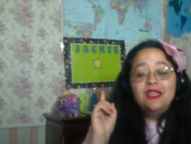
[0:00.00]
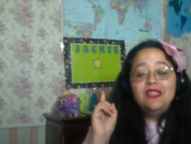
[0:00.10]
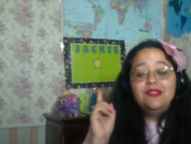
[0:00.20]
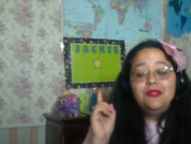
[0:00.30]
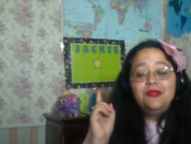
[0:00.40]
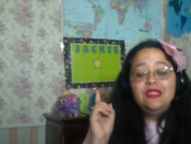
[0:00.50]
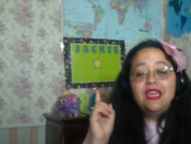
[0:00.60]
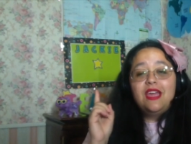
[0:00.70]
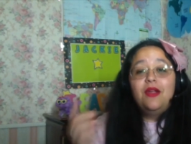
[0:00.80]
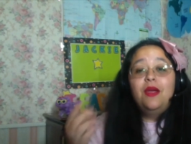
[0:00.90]
student
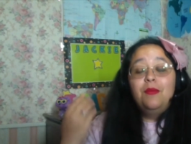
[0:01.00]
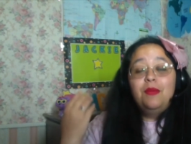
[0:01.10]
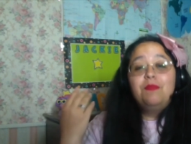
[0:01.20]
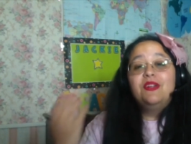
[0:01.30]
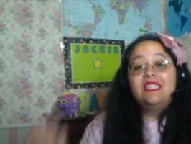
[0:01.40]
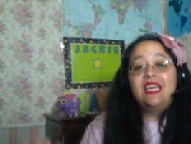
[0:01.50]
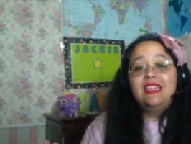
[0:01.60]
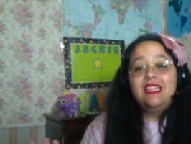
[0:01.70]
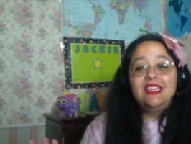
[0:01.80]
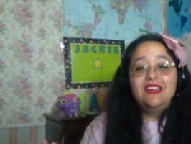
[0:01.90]
there, but pretend
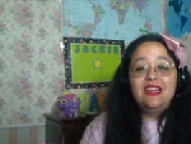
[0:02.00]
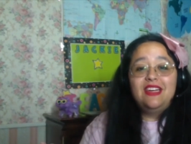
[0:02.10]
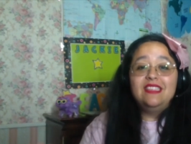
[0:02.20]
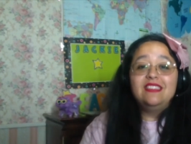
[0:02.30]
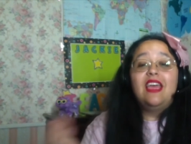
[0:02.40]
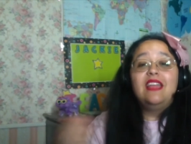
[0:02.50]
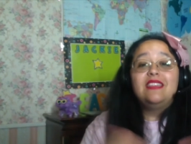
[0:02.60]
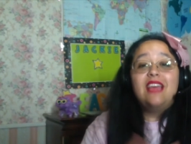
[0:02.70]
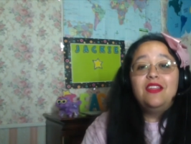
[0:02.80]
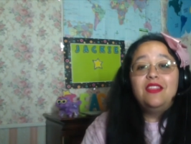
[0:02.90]
that there is and
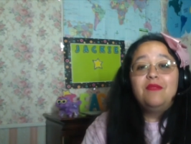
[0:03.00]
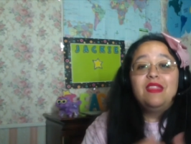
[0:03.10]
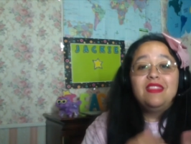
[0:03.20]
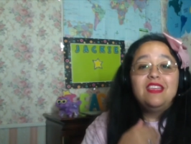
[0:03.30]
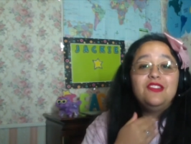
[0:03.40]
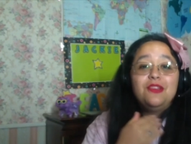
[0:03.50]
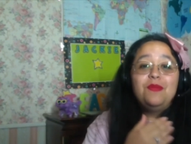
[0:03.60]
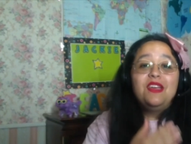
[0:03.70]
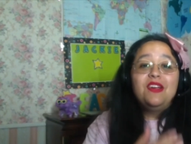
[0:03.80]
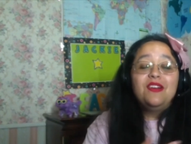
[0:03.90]
tell them that they should
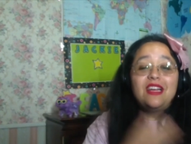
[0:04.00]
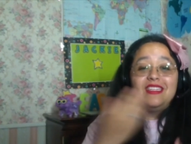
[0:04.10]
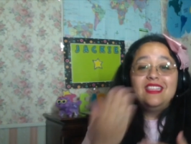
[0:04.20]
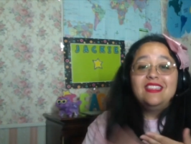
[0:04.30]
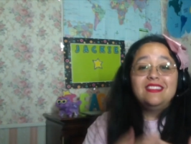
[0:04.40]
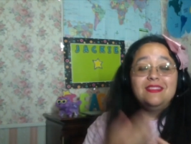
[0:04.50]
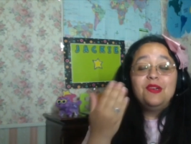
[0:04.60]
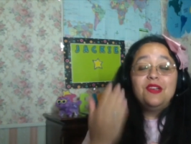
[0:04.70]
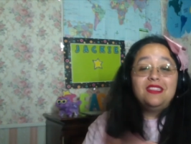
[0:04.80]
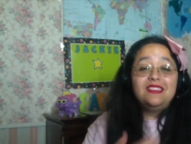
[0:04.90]
be correcting this
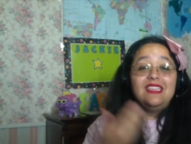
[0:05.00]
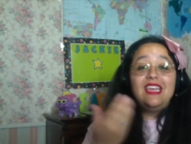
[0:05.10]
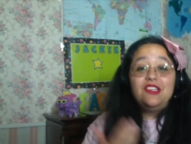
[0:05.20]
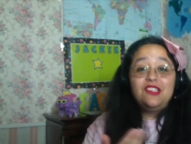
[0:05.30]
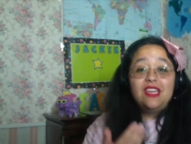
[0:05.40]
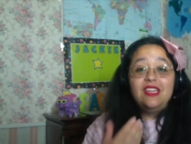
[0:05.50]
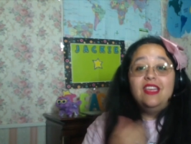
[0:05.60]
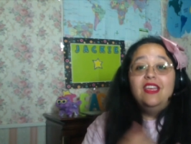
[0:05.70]
pronunciation.